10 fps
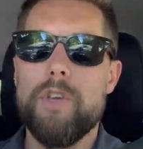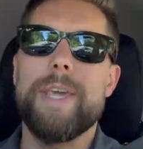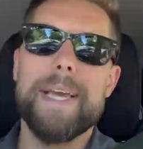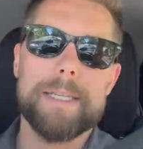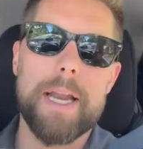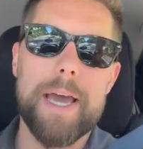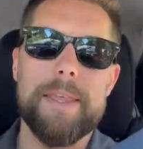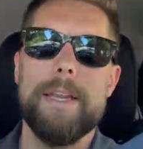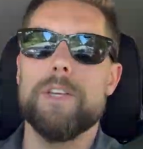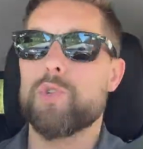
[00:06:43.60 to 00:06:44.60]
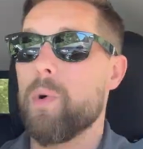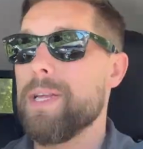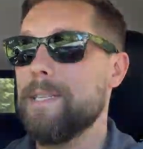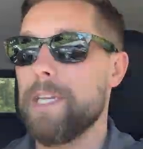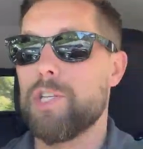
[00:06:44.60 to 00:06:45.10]
You can't deny that in the
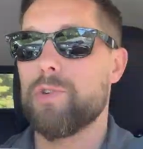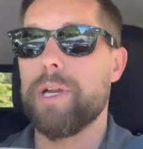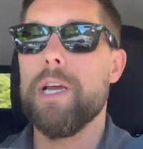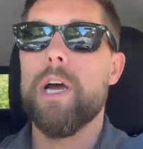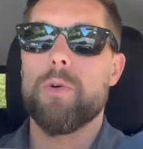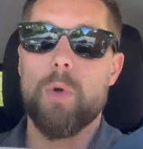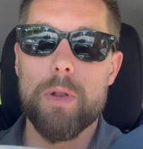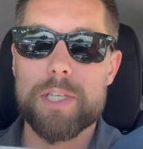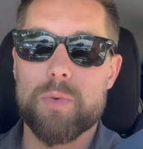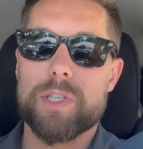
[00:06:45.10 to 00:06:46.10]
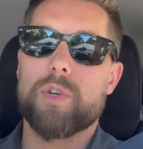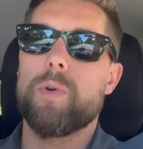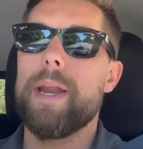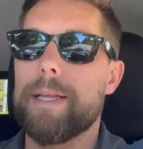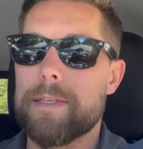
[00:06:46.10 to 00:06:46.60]
20th century, Rolex was
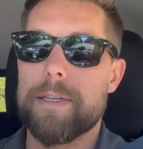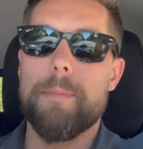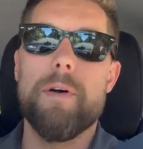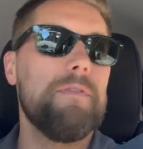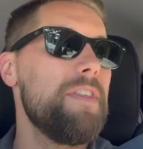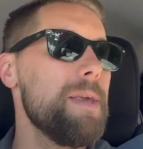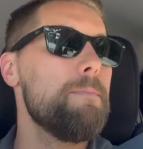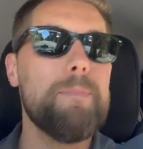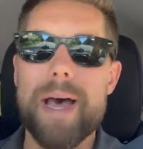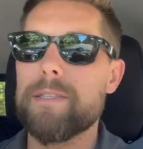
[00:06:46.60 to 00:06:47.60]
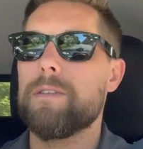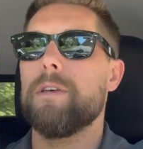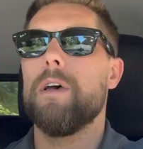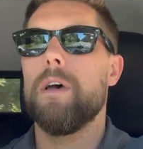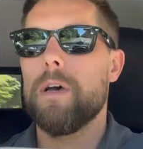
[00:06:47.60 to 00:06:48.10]
creating some of the best
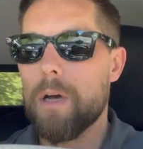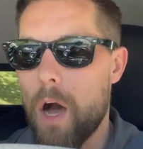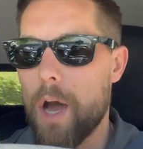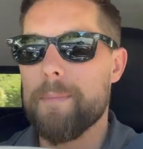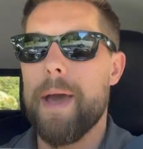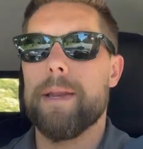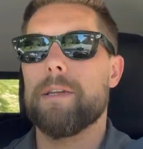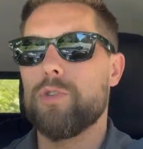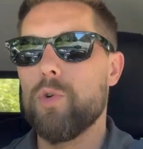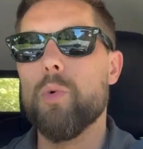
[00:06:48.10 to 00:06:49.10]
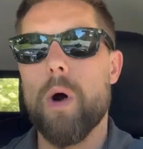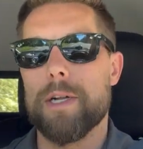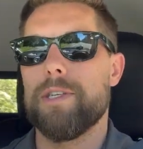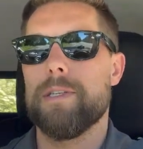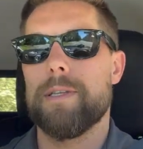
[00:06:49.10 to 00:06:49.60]
automatic tool
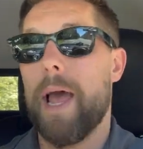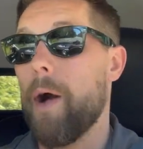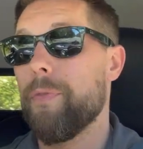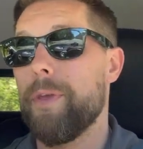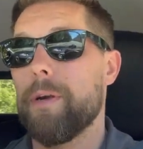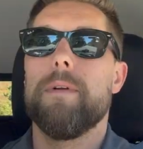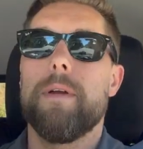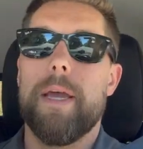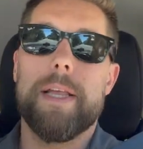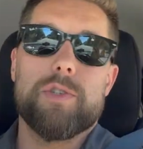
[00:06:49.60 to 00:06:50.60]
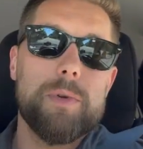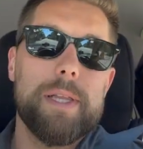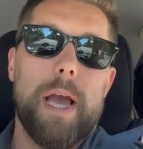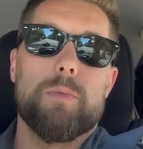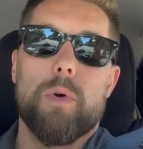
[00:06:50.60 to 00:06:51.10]
watches out there. And that's
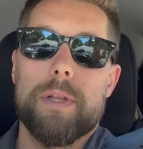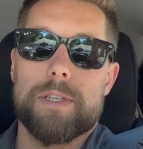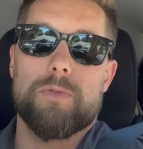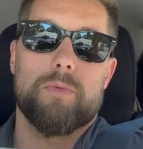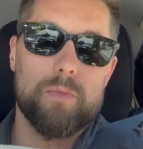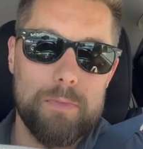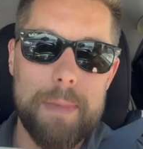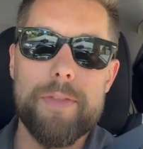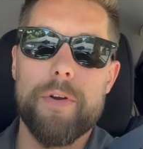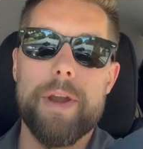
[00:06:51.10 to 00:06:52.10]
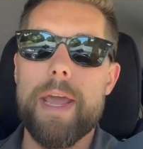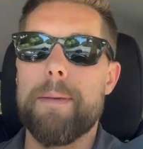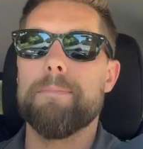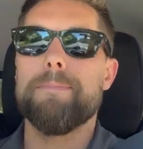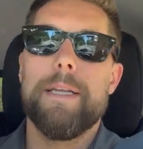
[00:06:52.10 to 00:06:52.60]
really how Rolex made their
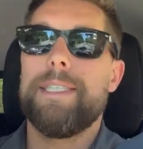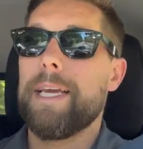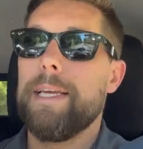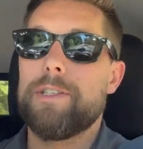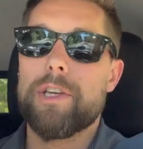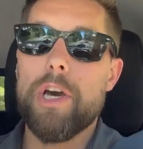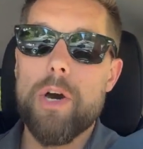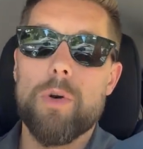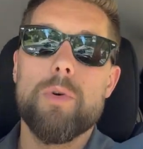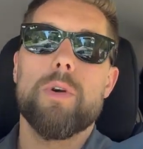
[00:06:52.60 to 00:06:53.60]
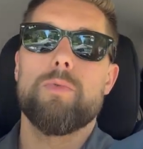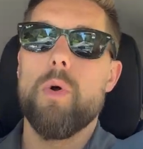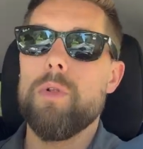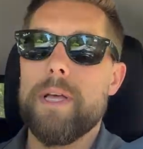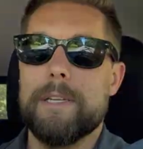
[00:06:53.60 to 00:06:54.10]
name. Decades ago,
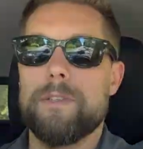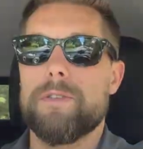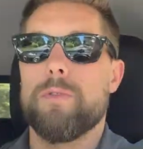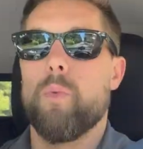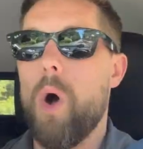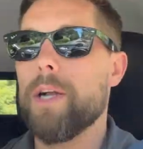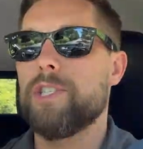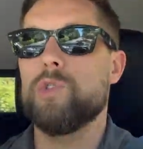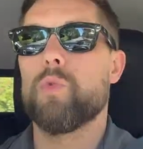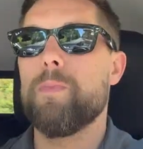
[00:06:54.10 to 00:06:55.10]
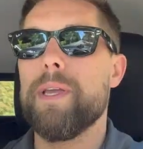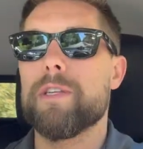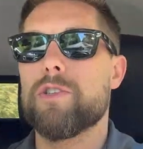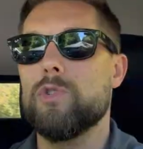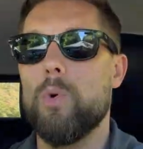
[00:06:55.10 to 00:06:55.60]
Rolex watches were being
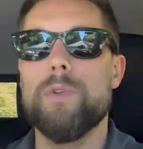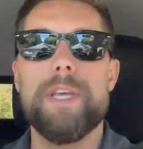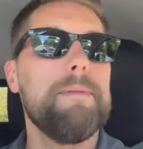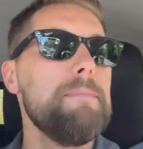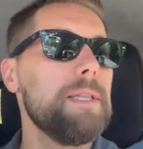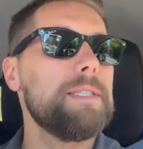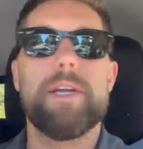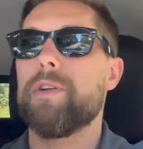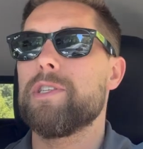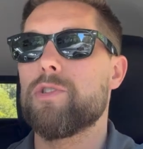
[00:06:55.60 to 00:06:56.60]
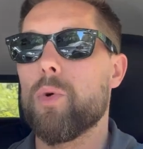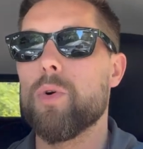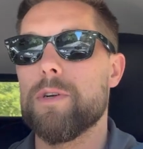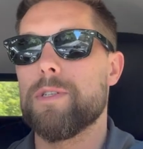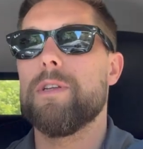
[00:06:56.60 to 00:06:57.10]
sold in military
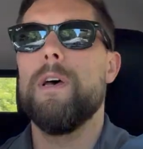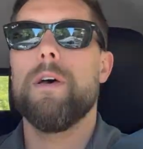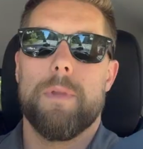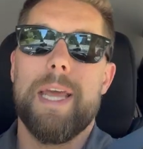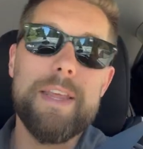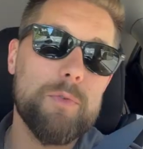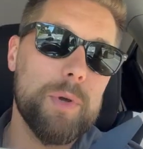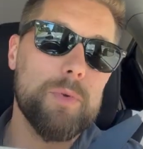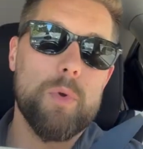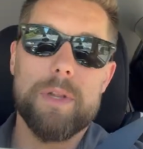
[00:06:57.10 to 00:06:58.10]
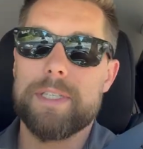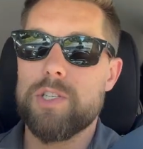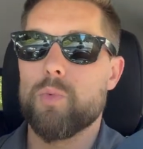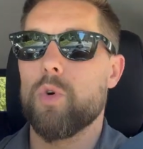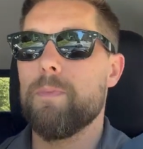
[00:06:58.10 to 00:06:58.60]
stores. And even when the
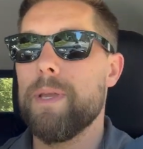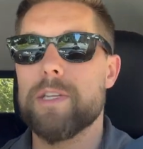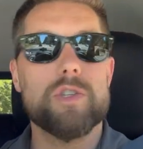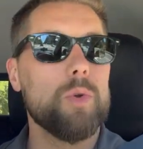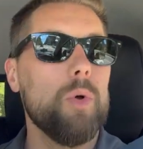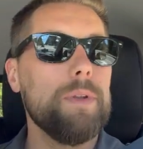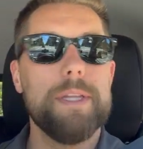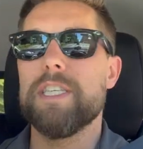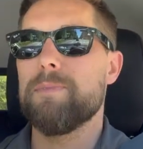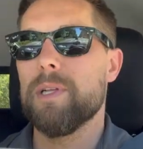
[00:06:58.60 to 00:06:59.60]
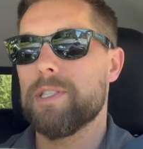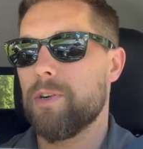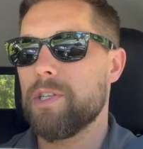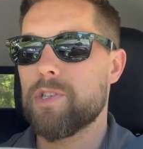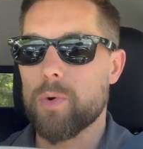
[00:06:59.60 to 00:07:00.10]
Rolexes were being sold in these
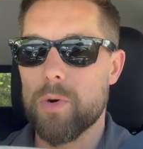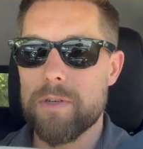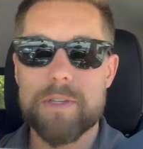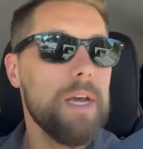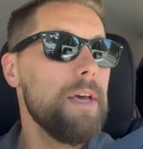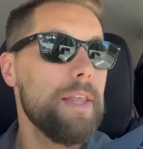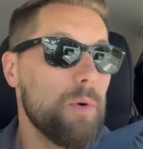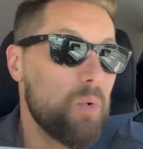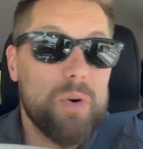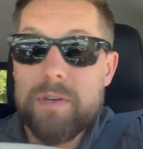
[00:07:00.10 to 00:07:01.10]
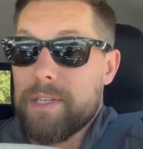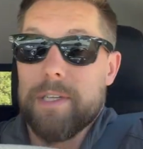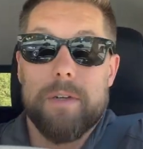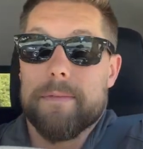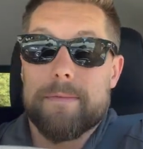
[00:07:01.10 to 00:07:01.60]
military stores, they were
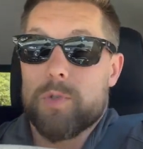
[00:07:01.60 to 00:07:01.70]
still